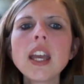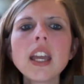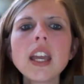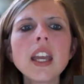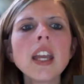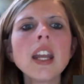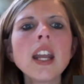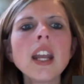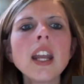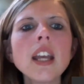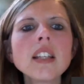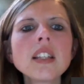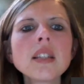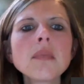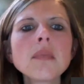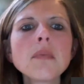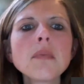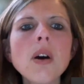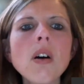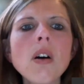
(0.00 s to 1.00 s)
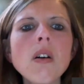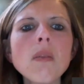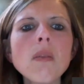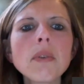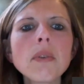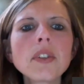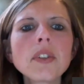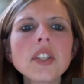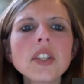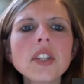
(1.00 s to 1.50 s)
In a small
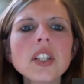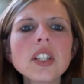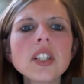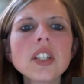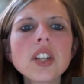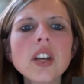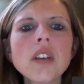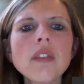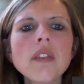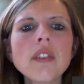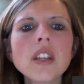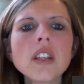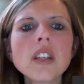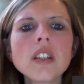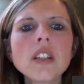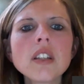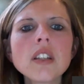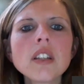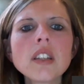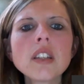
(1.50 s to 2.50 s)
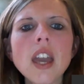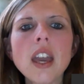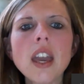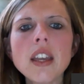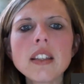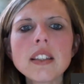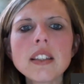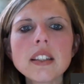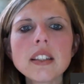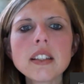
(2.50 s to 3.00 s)
percentage of these
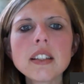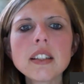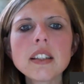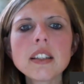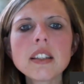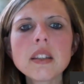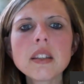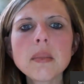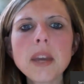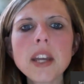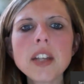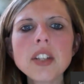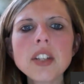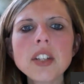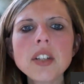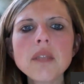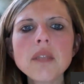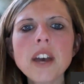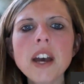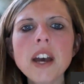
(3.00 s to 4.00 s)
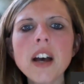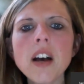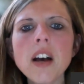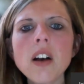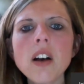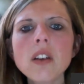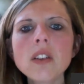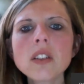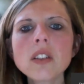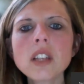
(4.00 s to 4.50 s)
cases, the patient
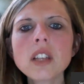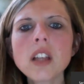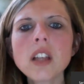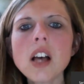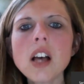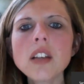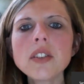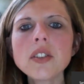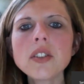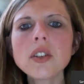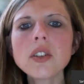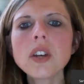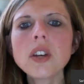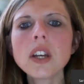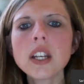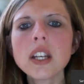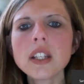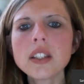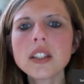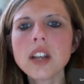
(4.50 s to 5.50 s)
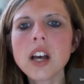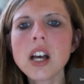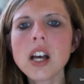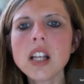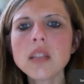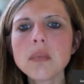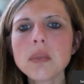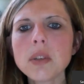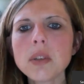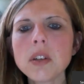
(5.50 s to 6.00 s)
files a lawsuit against the
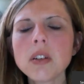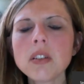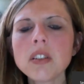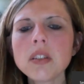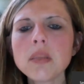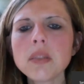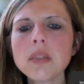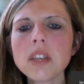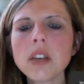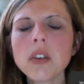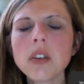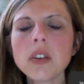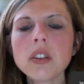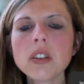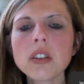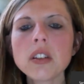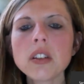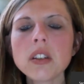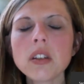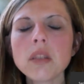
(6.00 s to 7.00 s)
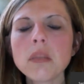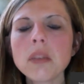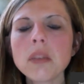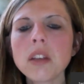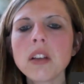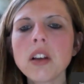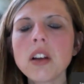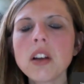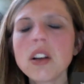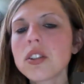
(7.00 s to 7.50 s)
hospital. It seems like it would be a
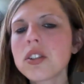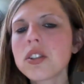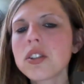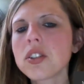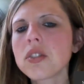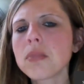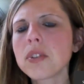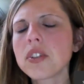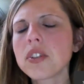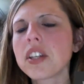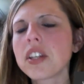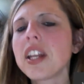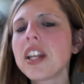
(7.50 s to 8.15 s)
large percentage.